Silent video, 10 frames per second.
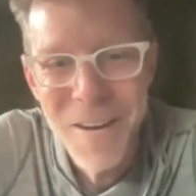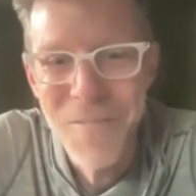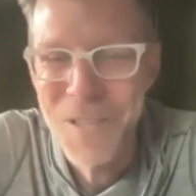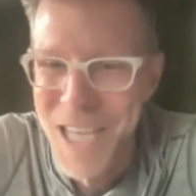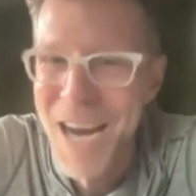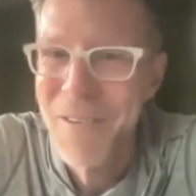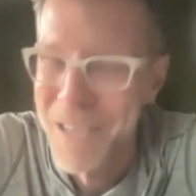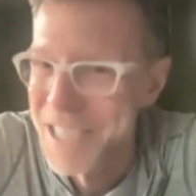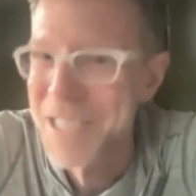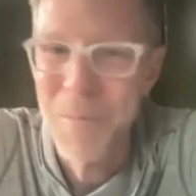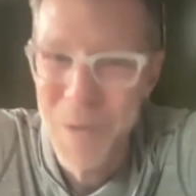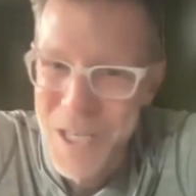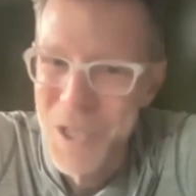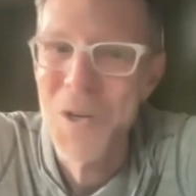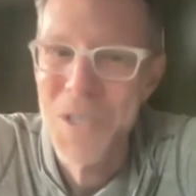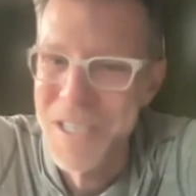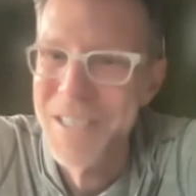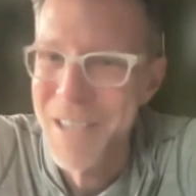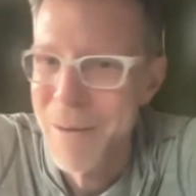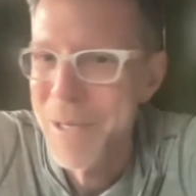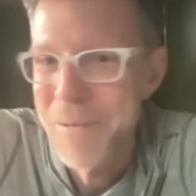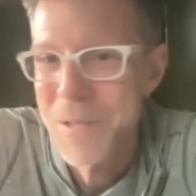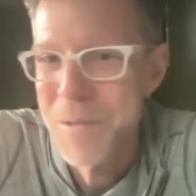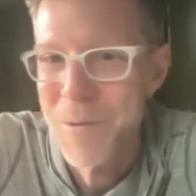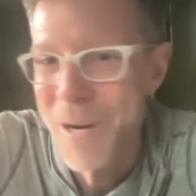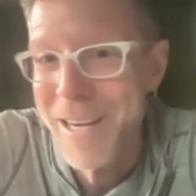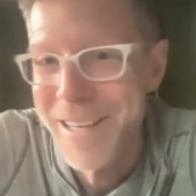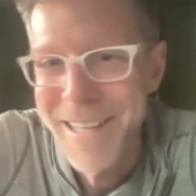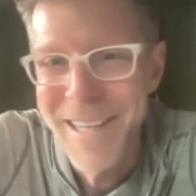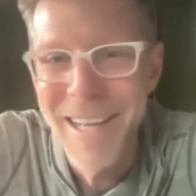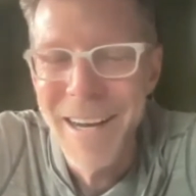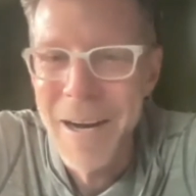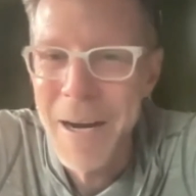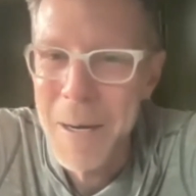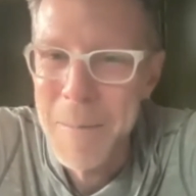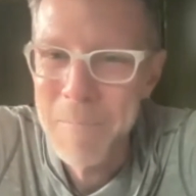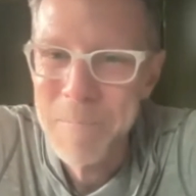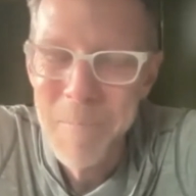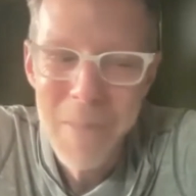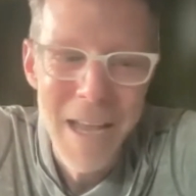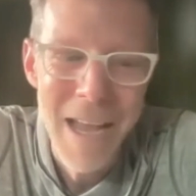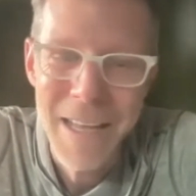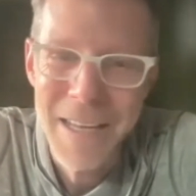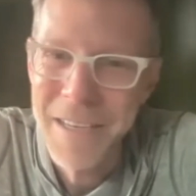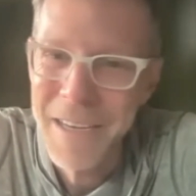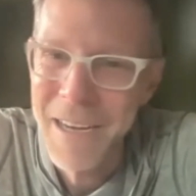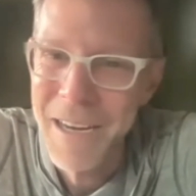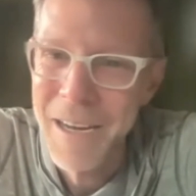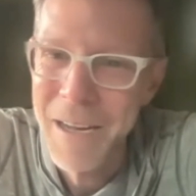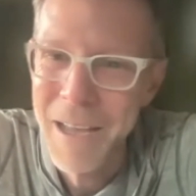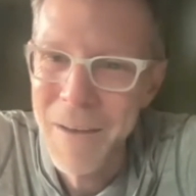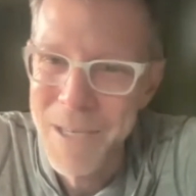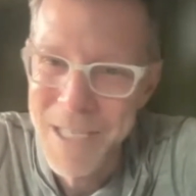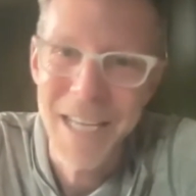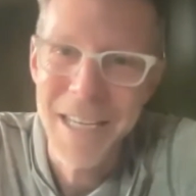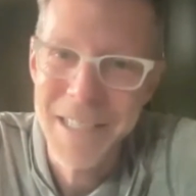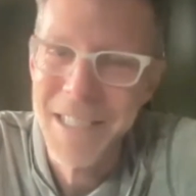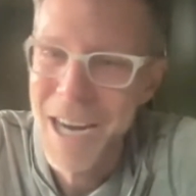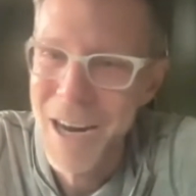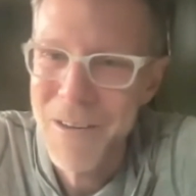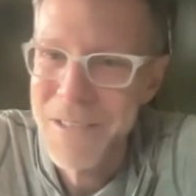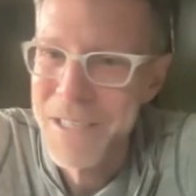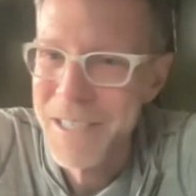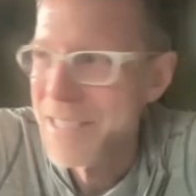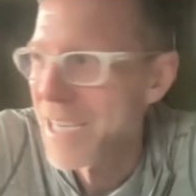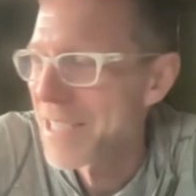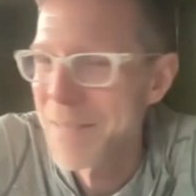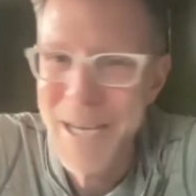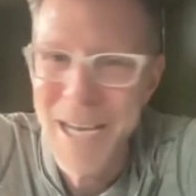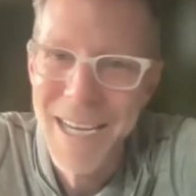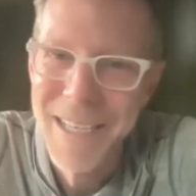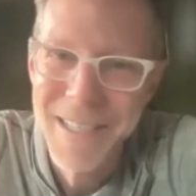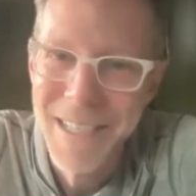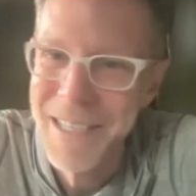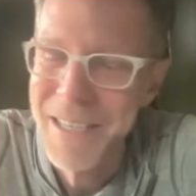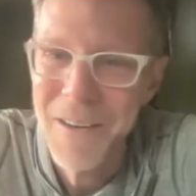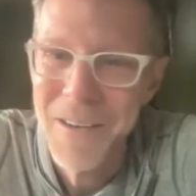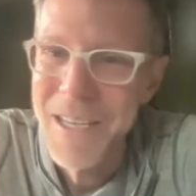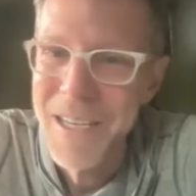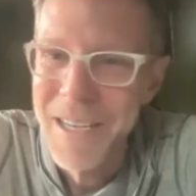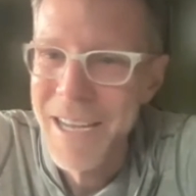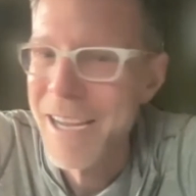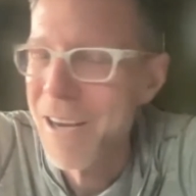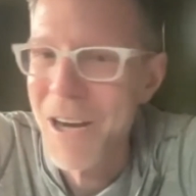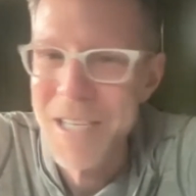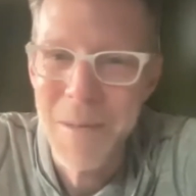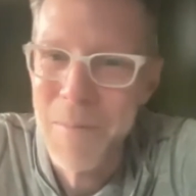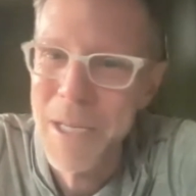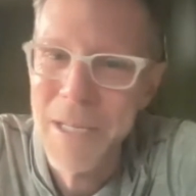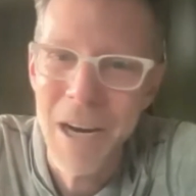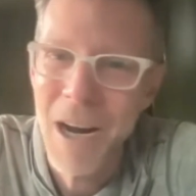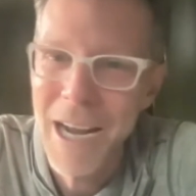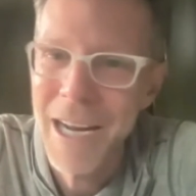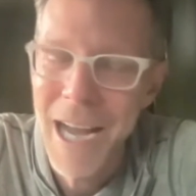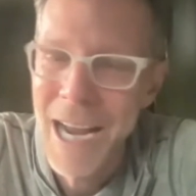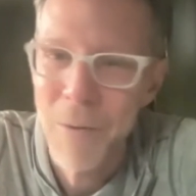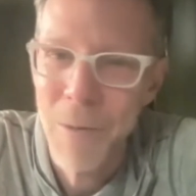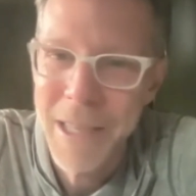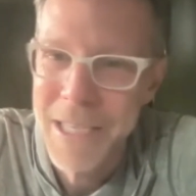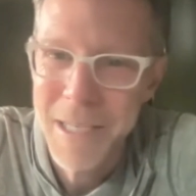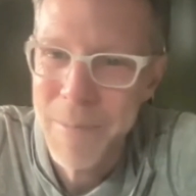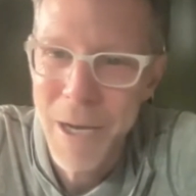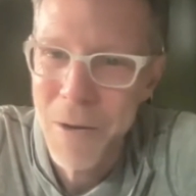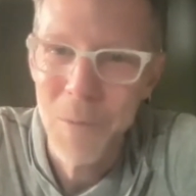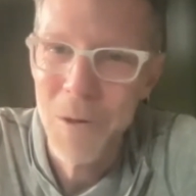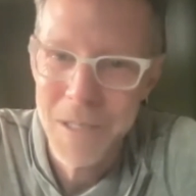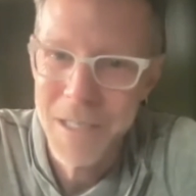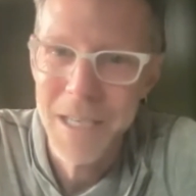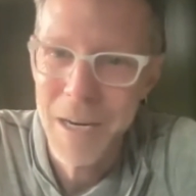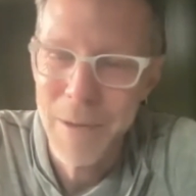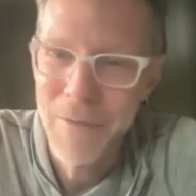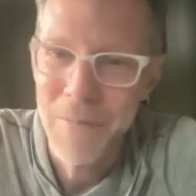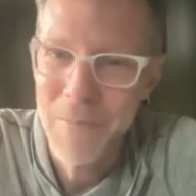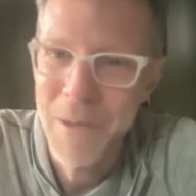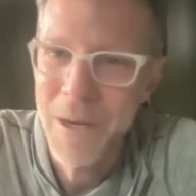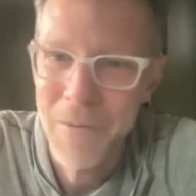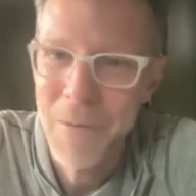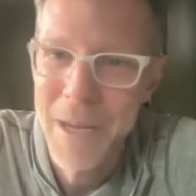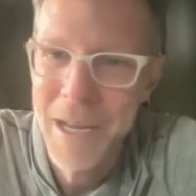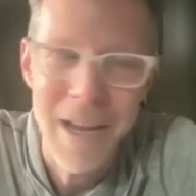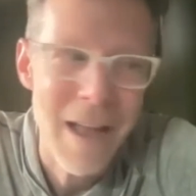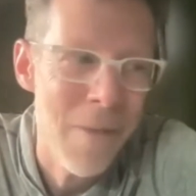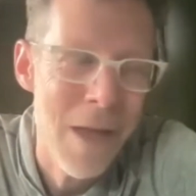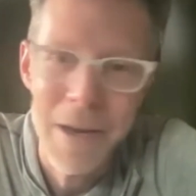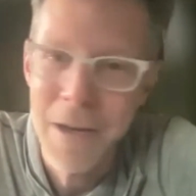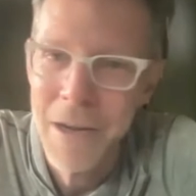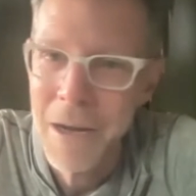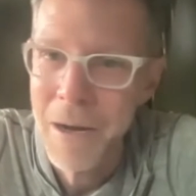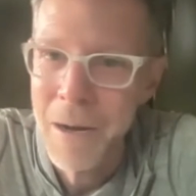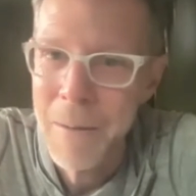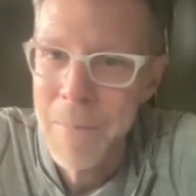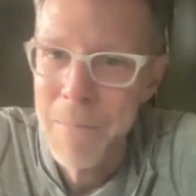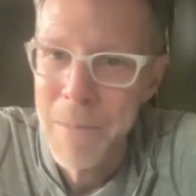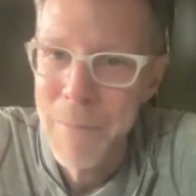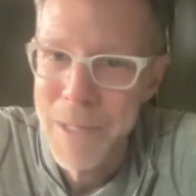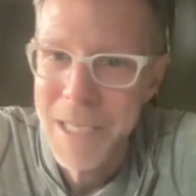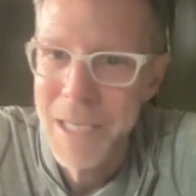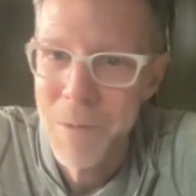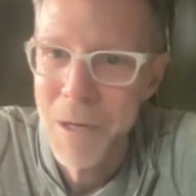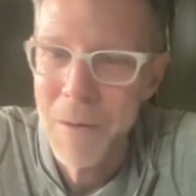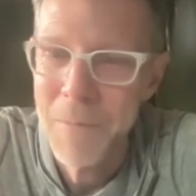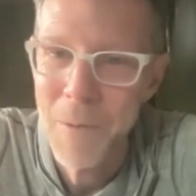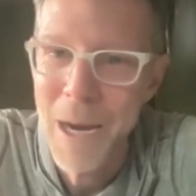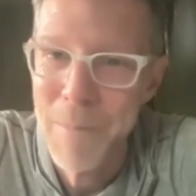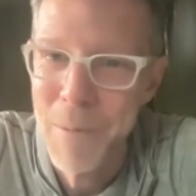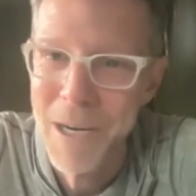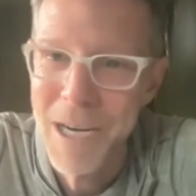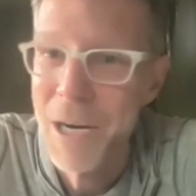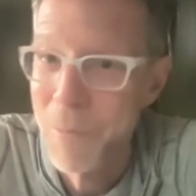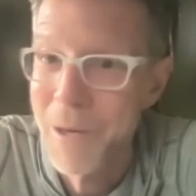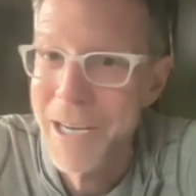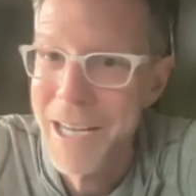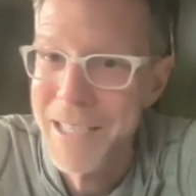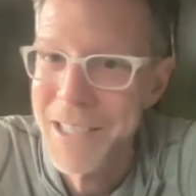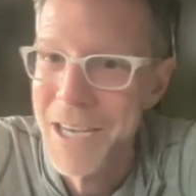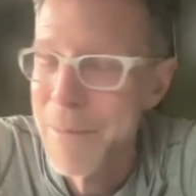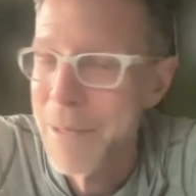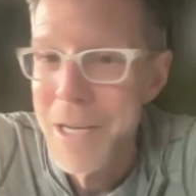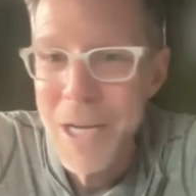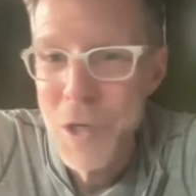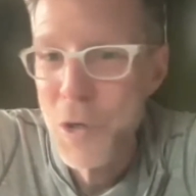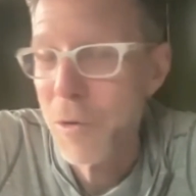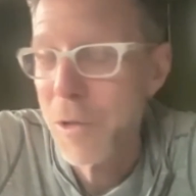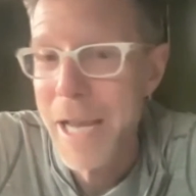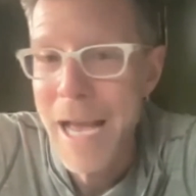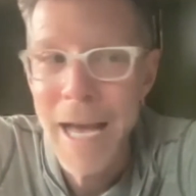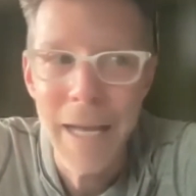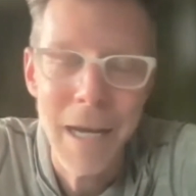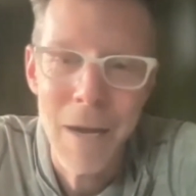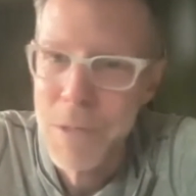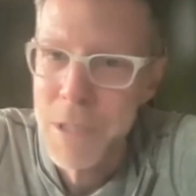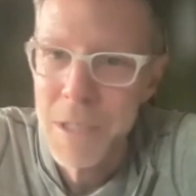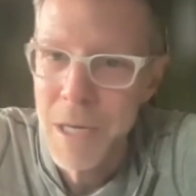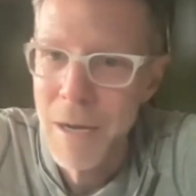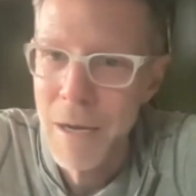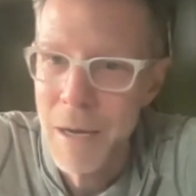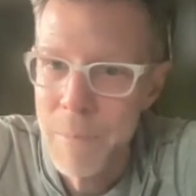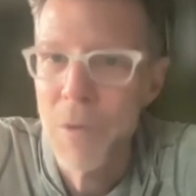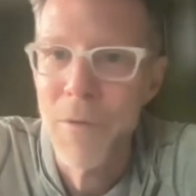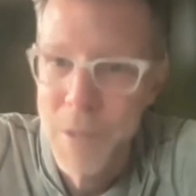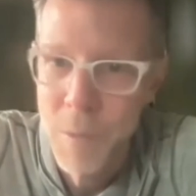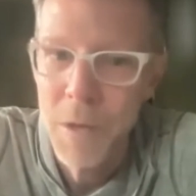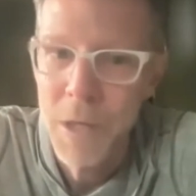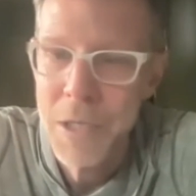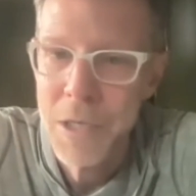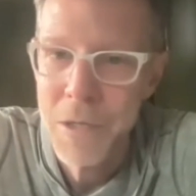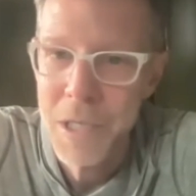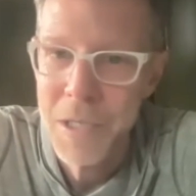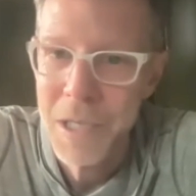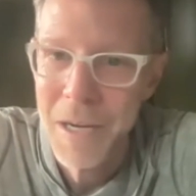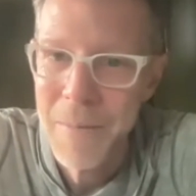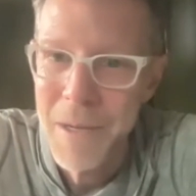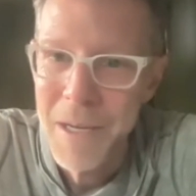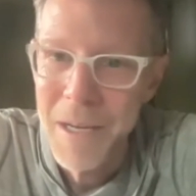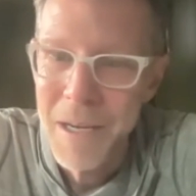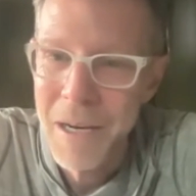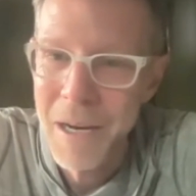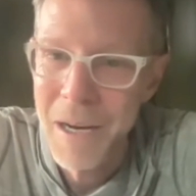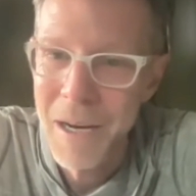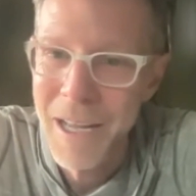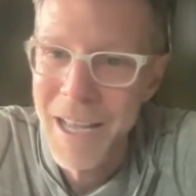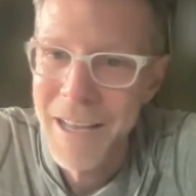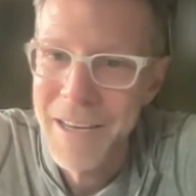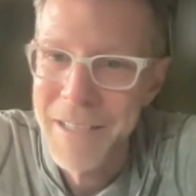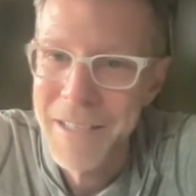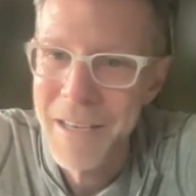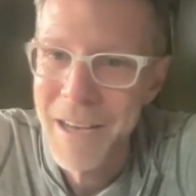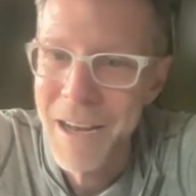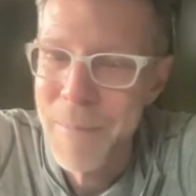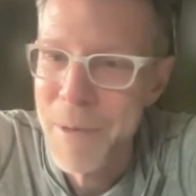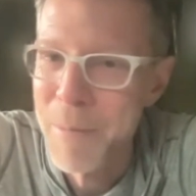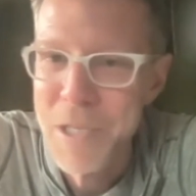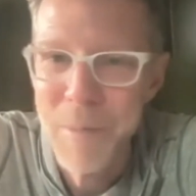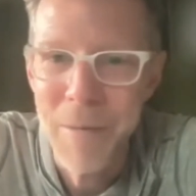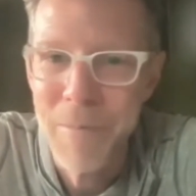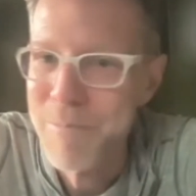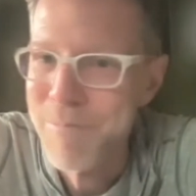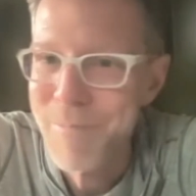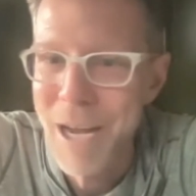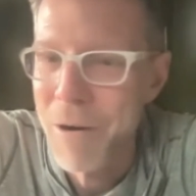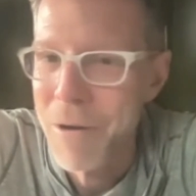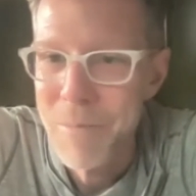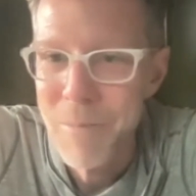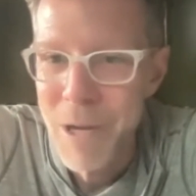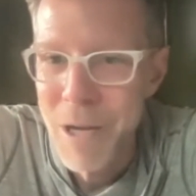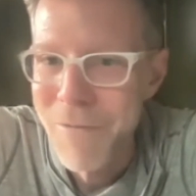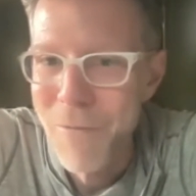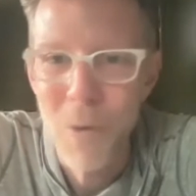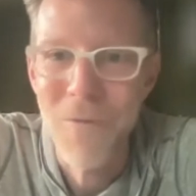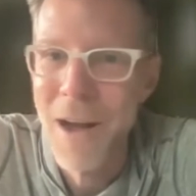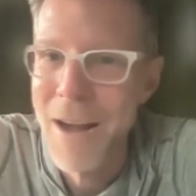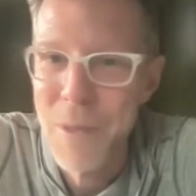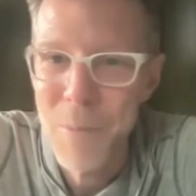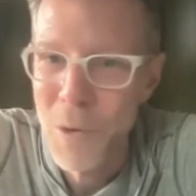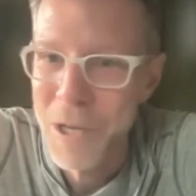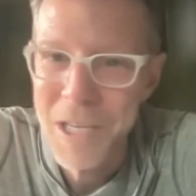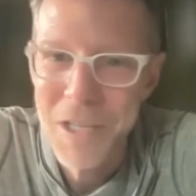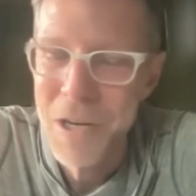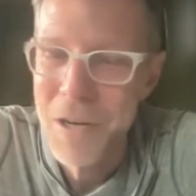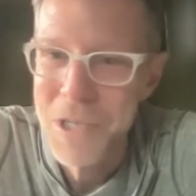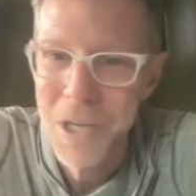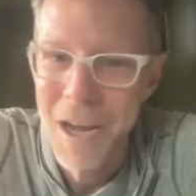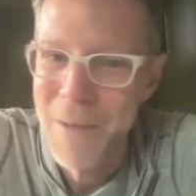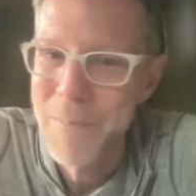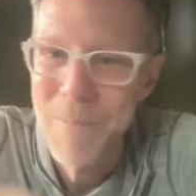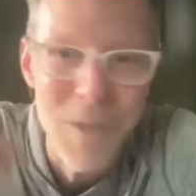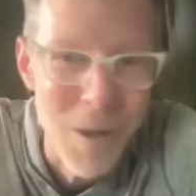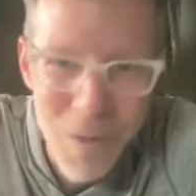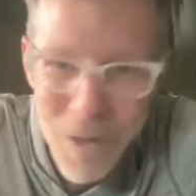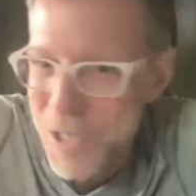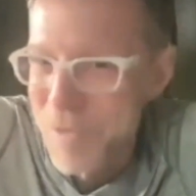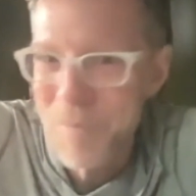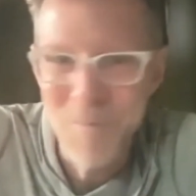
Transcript: for Tyra. I did some research, and it was great. And we sent it to Tyra, and she texted back and said, hey, awesome, but I gotta write this in my own words. It's got to be, for me. And then and we said, well, great, but we're kind of running out of time. And truly, both of us were on the East Coast at the time, and it must have been, I don't know, 4 or 5 in the morning East Coast time, this